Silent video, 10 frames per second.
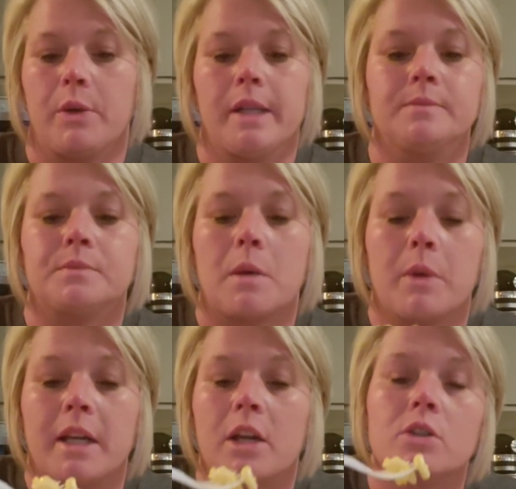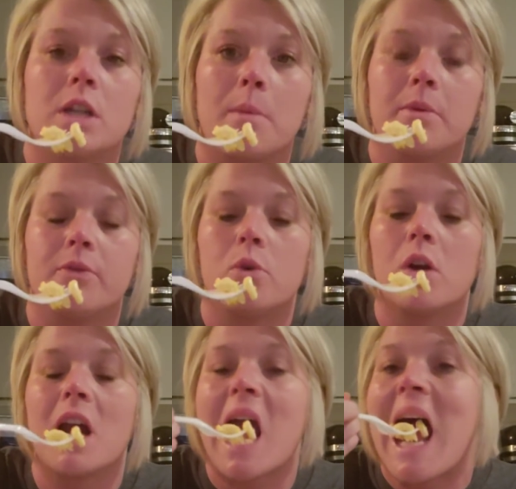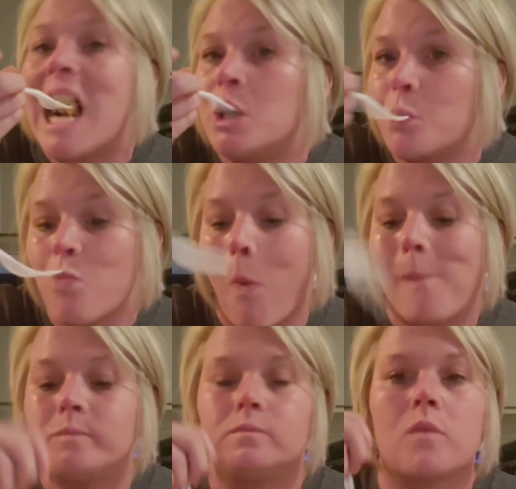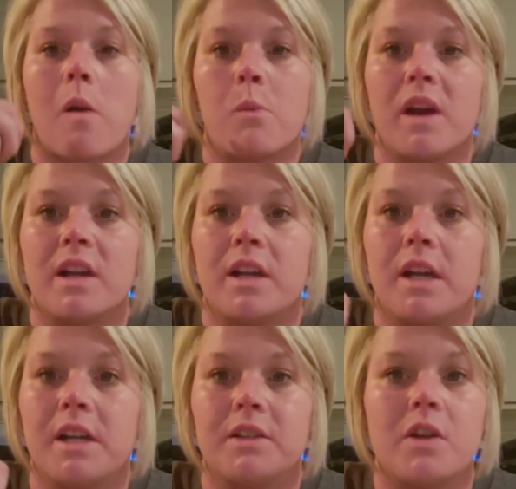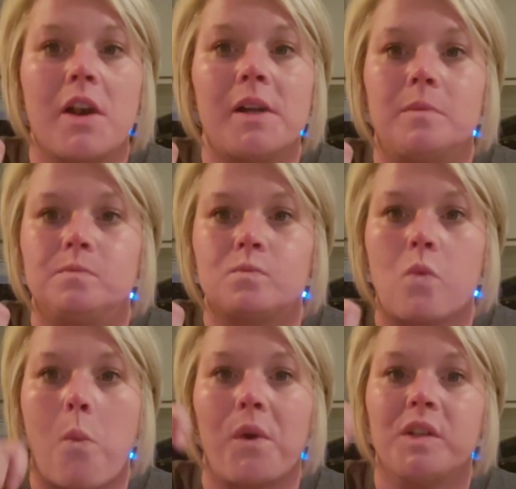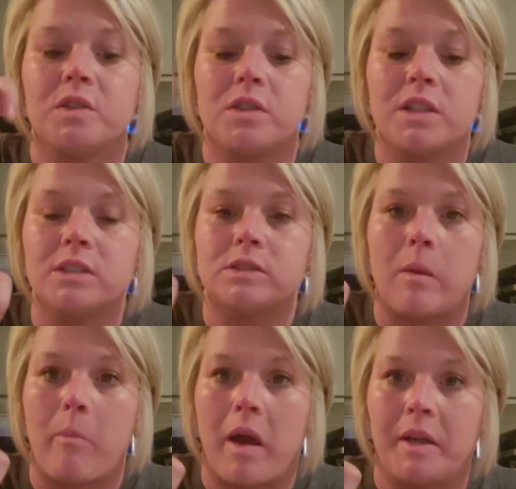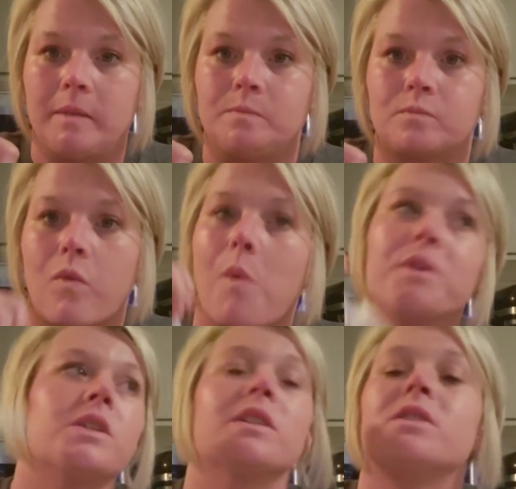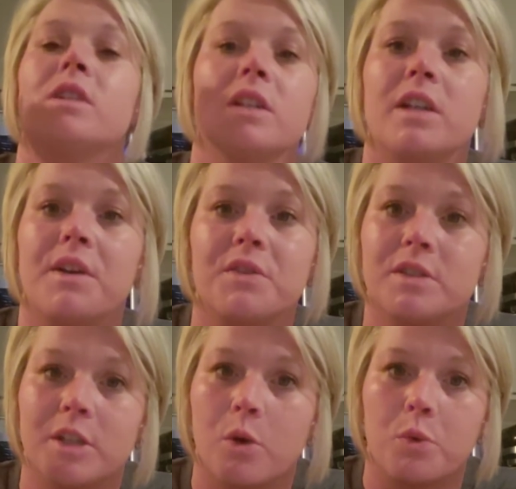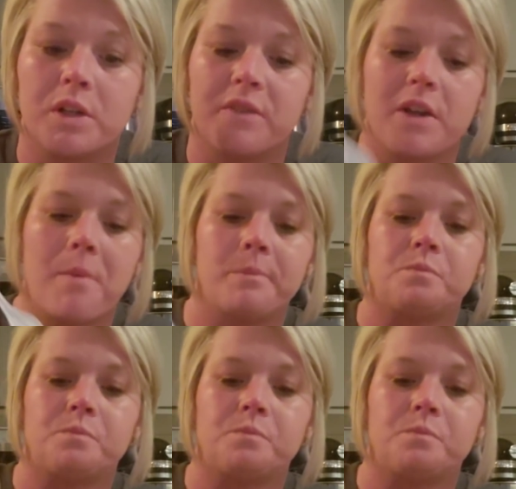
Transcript: it. I'm ready to go shopping for it. I'm ready to get it done. I'm ready to send it to somebody. I wish I could send it to every single one of you.